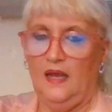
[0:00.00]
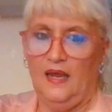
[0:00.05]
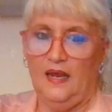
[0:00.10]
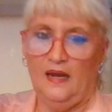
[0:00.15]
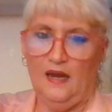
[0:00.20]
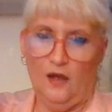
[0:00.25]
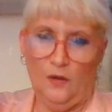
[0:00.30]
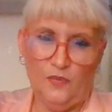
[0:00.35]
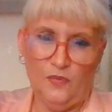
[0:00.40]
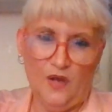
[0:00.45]

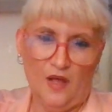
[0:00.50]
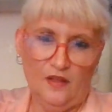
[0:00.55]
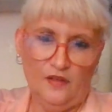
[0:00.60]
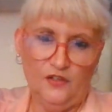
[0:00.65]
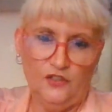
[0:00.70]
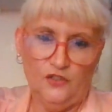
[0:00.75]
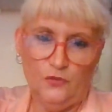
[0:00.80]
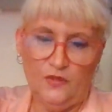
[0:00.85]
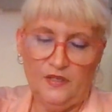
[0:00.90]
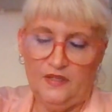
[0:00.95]
And I hope y'all
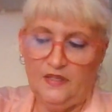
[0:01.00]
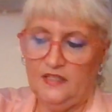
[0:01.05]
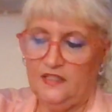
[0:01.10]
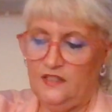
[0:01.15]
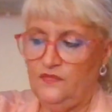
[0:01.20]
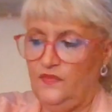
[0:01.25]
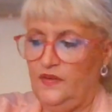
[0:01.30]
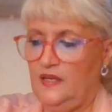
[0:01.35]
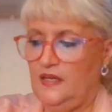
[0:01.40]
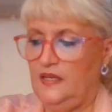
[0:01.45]
enjoyed
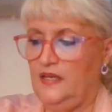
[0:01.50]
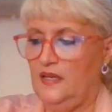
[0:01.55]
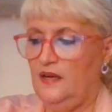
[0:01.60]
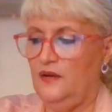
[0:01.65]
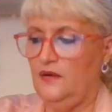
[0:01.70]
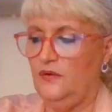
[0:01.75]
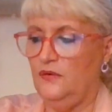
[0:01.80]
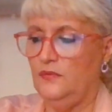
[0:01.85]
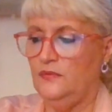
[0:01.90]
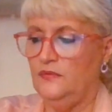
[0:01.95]
this
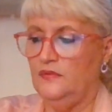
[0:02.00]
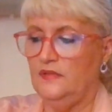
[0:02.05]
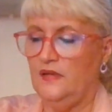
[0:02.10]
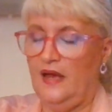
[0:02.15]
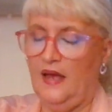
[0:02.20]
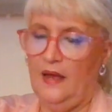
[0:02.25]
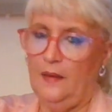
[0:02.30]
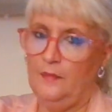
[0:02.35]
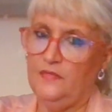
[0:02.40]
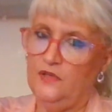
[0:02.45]
video.
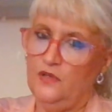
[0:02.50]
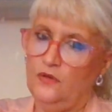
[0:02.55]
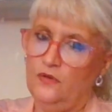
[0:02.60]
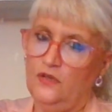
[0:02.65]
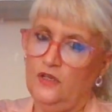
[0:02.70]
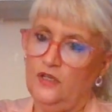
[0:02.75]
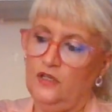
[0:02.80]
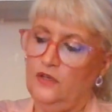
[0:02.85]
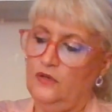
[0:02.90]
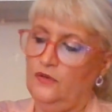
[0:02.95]
I'm
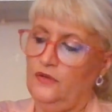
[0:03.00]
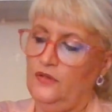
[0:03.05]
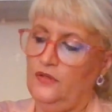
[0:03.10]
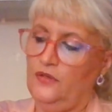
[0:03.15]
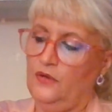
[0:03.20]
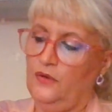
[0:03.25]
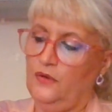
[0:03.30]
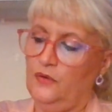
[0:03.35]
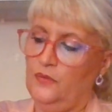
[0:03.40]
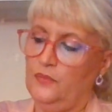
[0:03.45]
new
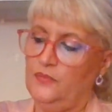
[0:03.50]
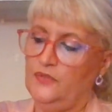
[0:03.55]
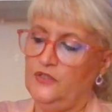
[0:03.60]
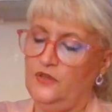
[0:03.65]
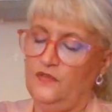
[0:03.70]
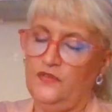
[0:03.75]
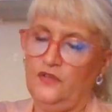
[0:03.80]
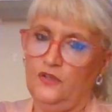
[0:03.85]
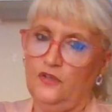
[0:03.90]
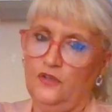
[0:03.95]
to YouTube,
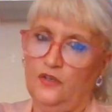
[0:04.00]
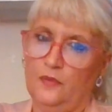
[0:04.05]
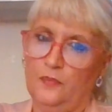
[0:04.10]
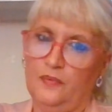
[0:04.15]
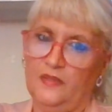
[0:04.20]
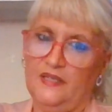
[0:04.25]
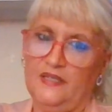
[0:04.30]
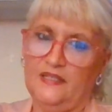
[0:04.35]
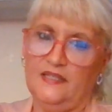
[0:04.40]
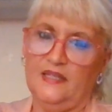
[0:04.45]
so if you could
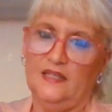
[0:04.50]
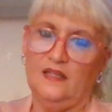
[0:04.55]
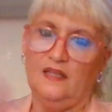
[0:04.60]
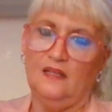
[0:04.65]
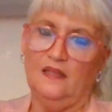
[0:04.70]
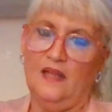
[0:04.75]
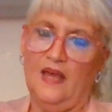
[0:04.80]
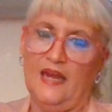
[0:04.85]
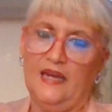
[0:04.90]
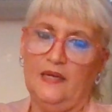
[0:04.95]
please hit
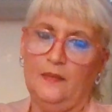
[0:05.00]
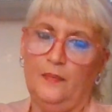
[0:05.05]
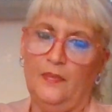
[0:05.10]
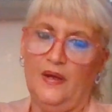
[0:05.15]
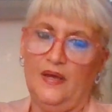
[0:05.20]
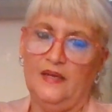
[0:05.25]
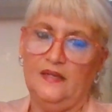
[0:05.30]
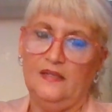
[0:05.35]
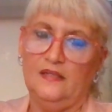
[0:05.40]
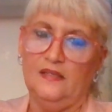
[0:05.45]
the like
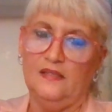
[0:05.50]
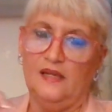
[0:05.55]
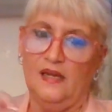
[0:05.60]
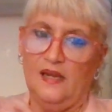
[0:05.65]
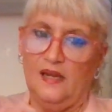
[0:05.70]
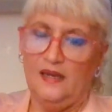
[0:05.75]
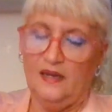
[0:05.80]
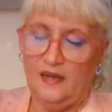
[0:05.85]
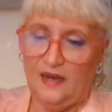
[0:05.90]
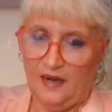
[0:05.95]
button.
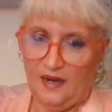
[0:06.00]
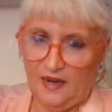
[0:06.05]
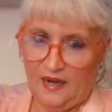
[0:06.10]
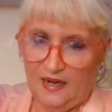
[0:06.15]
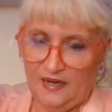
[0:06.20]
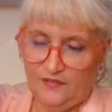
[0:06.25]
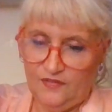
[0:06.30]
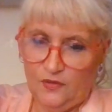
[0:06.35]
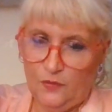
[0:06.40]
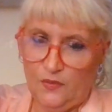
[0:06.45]

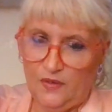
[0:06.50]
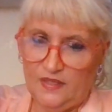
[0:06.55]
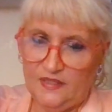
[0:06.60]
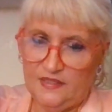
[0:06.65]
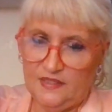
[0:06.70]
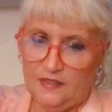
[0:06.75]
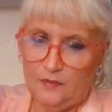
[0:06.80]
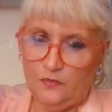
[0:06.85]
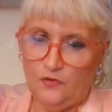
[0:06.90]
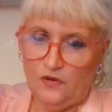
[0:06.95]
And if you want
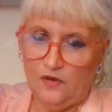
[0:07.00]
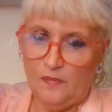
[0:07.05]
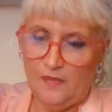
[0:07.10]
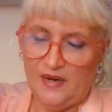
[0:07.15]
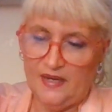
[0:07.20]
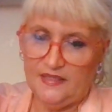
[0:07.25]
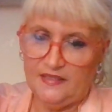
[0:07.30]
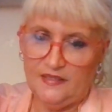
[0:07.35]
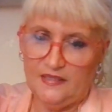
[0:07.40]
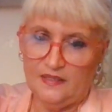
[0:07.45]
to see more of
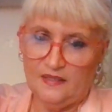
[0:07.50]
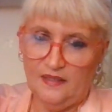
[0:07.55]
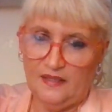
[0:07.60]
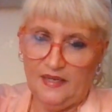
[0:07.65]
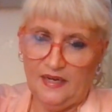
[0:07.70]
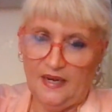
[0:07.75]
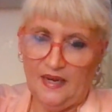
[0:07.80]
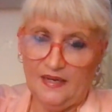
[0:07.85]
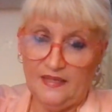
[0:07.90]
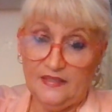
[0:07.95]
my
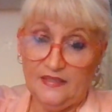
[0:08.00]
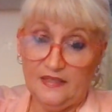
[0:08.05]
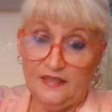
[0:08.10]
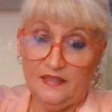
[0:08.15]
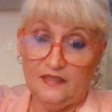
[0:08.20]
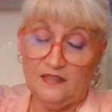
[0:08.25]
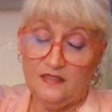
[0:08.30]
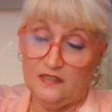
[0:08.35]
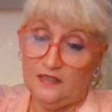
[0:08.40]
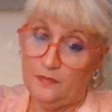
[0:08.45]
silly
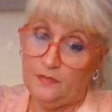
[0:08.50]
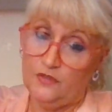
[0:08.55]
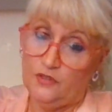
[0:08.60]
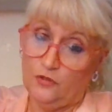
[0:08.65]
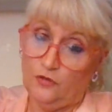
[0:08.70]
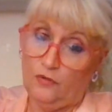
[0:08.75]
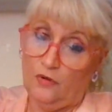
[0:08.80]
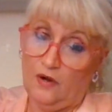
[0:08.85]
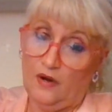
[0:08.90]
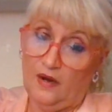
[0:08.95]
antics,
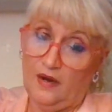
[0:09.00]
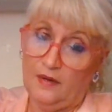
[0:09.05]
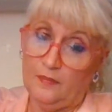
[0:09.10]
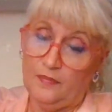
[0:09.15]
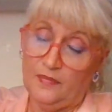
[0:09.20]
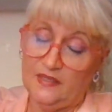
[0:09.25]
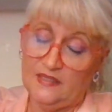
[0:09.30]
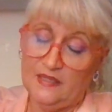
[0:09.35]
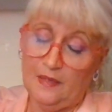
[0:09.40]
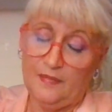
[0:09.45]
subscribe,
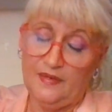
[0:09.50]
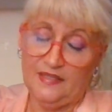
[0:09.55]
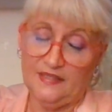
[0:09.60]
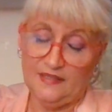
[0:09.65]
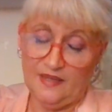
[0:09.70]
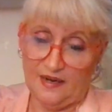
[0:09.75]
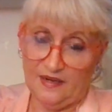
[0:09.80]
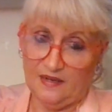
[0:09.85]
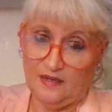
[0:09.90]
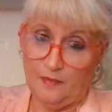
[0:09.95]
because I'm
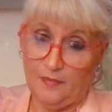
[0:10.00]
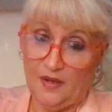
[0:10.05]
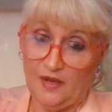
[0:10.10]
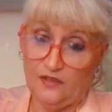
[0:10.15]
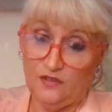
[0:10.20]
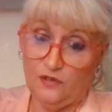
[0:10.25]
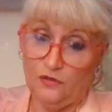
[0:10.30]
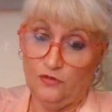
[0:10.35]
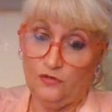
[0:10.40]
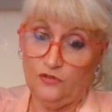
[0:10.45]
excited
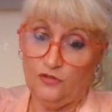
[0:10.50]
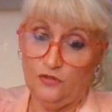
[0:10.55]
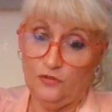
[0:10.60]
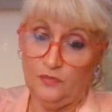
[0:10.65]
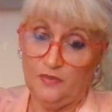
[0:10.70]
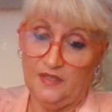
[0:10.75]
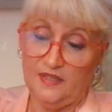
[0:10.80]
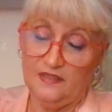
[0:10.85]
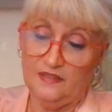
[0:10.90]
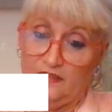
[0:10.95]
about
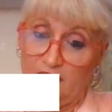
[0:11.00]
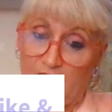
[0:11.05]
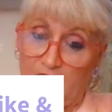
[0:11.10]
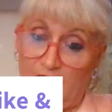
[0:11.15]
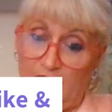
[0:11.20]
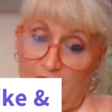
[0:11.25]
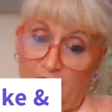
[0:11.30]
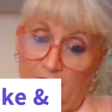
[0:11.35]
YouTube, getting to